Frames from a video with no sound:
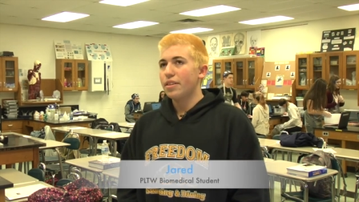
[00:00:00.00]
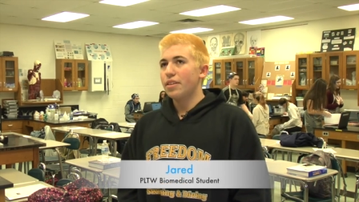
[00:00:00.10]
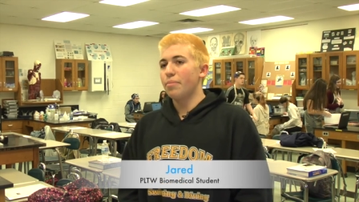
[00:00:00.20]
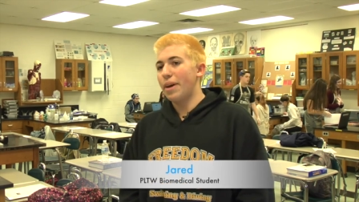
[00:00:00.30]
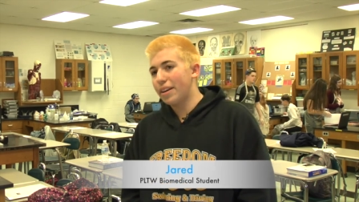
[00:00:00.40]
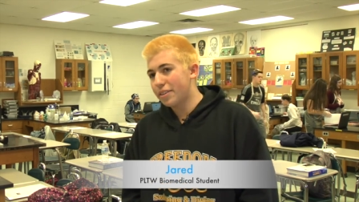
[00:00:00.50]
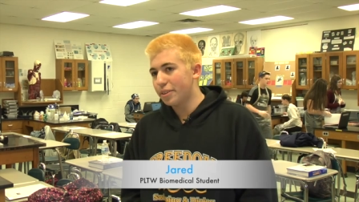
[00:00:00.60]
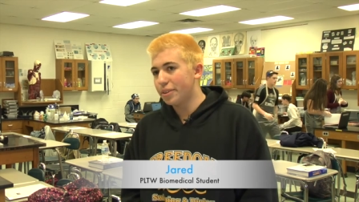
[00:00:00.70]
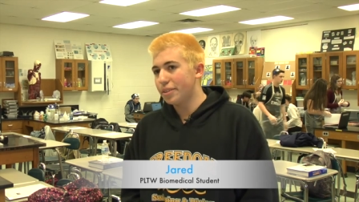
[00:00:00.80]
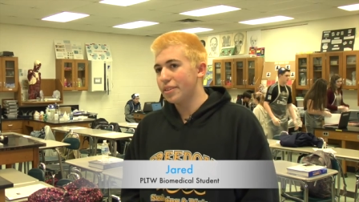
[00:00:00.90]
the
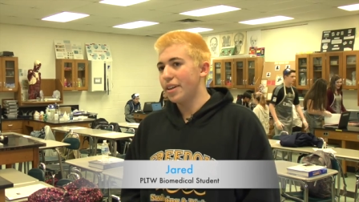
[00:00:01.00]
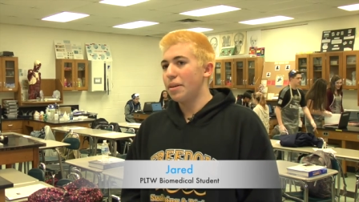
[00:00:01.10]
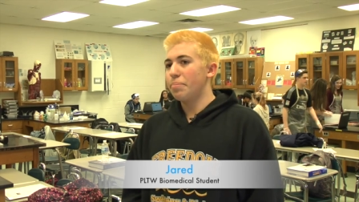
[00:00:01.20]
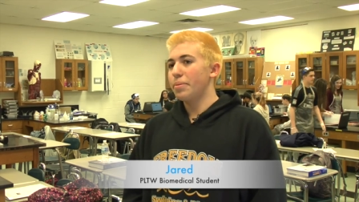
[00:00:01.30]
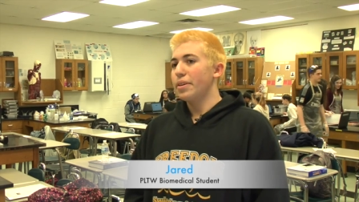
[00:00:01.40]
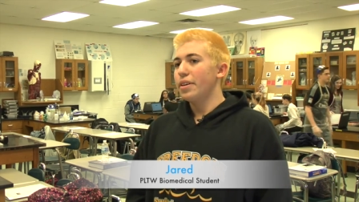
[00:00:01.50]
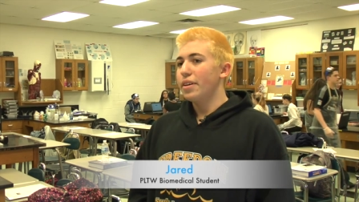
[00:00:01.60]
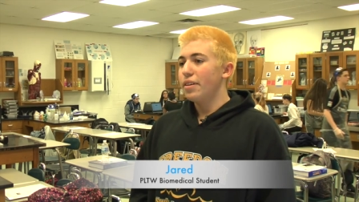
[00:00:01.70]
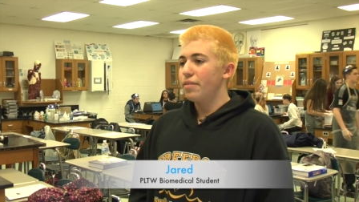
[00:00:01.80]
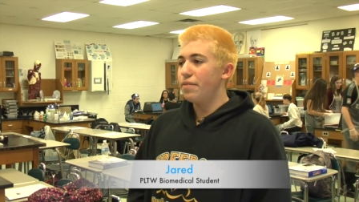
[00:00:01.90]
medical type
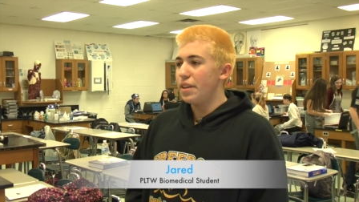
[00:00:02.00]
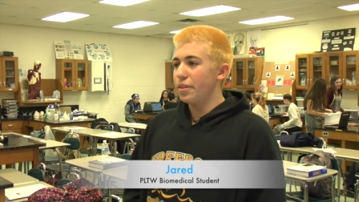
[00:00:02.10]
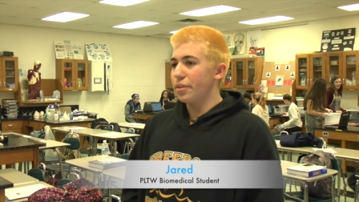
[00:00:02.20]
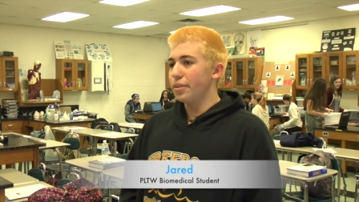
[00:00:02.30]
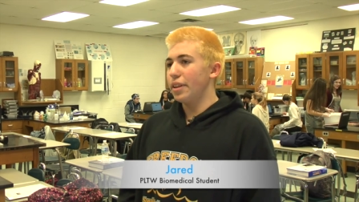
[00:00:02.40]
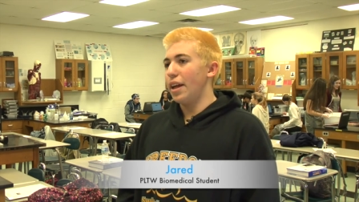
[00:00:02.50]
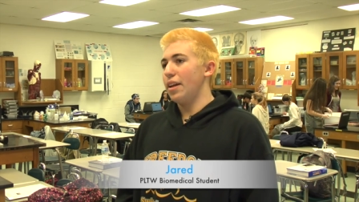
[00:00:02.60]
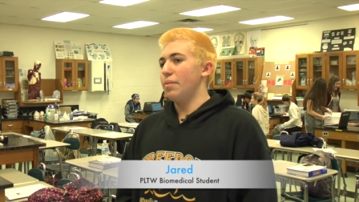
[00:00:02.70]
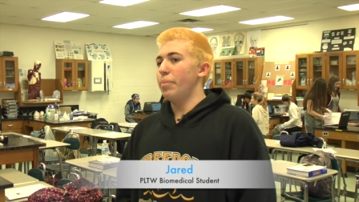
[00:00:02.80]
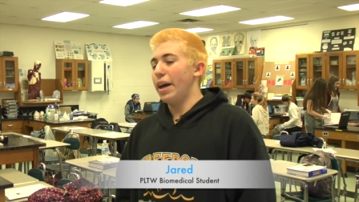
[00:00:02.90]
field
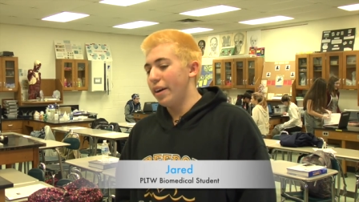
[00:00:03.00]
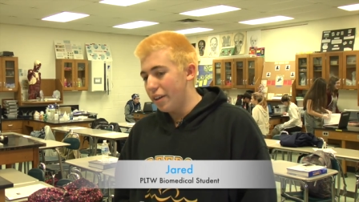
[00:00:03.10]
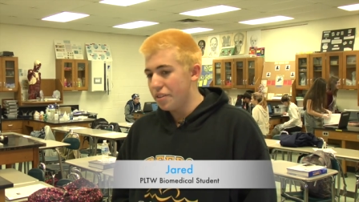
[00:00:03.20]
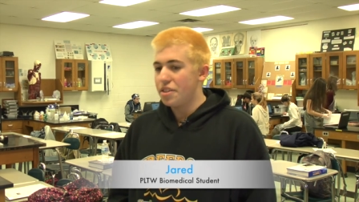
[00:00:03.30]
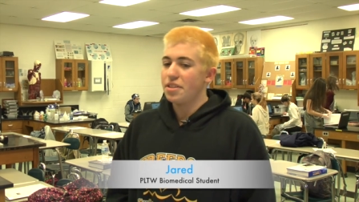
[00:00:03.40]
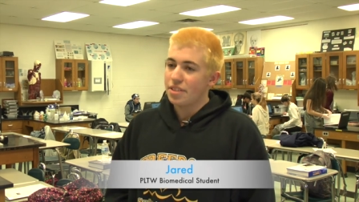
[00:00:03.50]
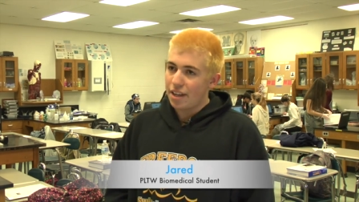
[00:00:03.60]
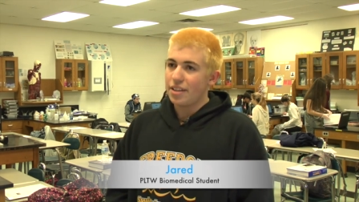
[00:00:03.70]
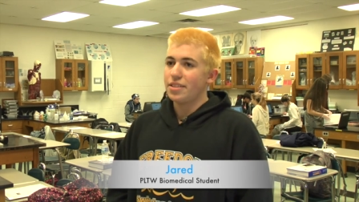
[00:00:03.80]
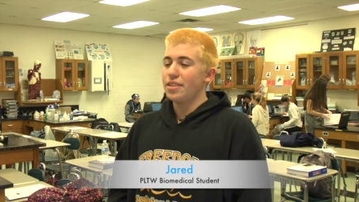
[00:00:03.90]
and biology,
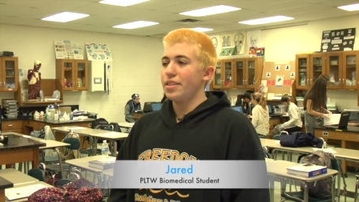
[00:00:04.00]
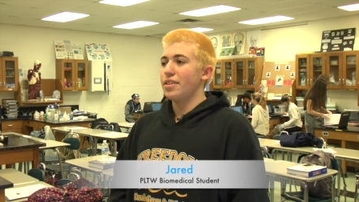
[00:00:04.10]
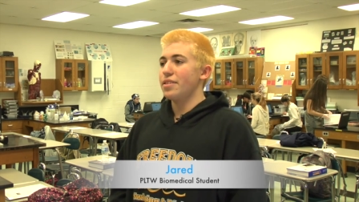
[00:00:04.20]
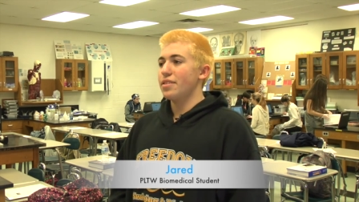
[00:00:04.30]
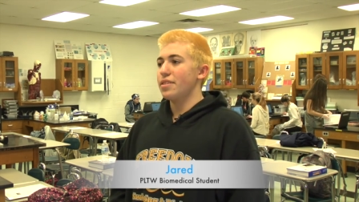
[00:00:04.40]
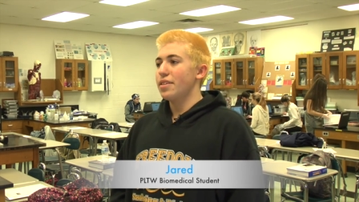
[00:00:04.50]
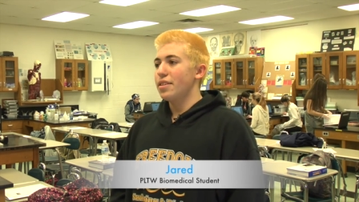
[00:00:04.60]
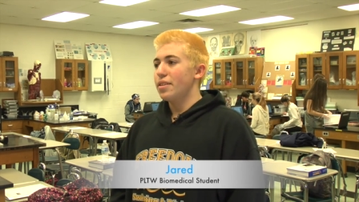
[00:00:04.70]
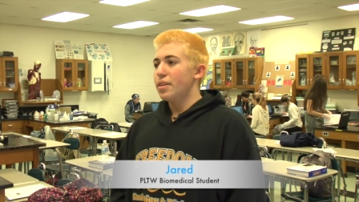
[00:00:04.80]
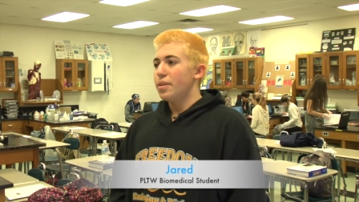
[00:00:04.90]
sciences.
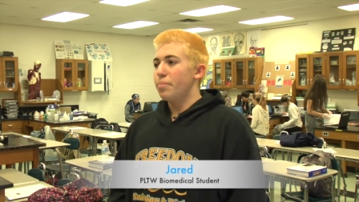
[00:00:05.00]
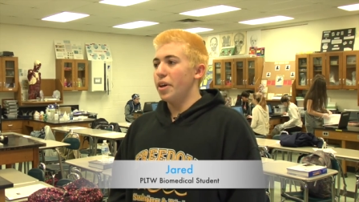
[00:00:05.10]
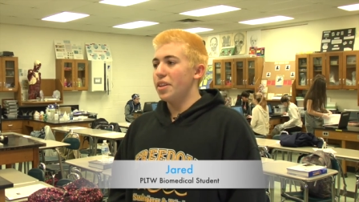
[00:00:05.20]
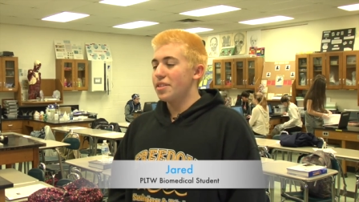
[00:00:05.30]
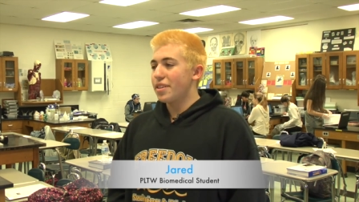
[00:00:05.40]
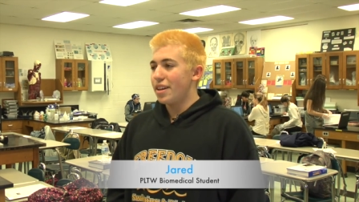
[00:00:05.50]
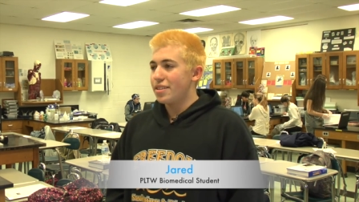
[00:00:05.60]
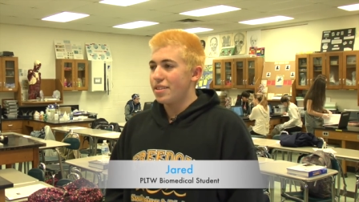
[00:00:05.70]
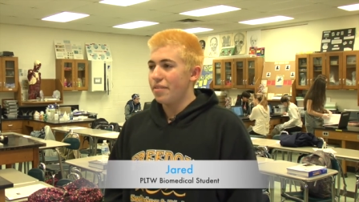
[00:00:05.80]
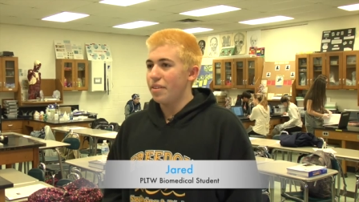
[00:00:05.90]
But this class
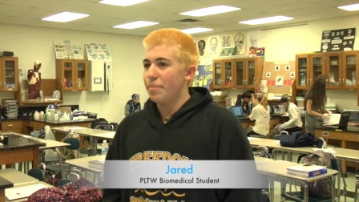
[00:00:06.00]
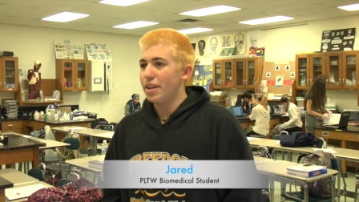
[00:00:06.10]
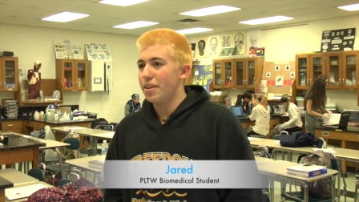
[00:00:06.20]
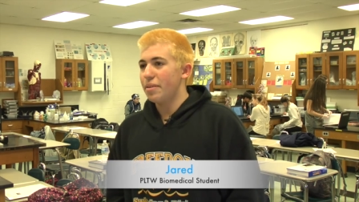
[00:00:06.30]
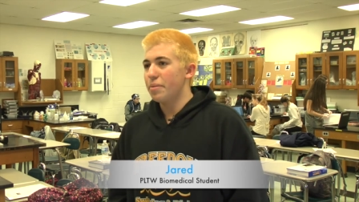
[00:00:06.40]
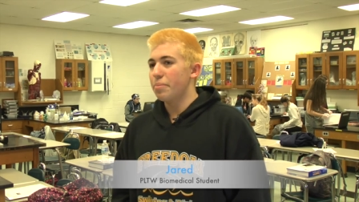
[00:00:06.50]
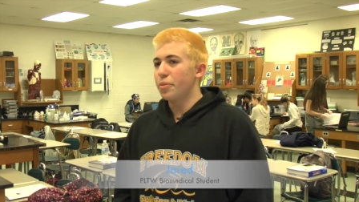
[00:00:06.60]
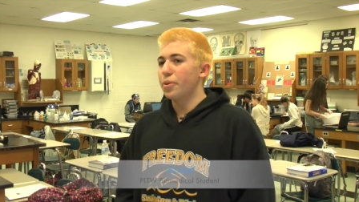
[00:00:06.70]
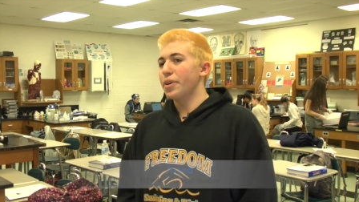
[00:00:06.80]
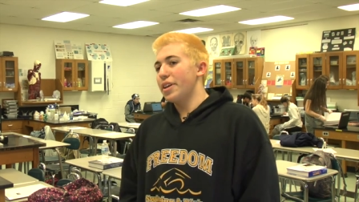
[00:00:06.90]
definitely made it more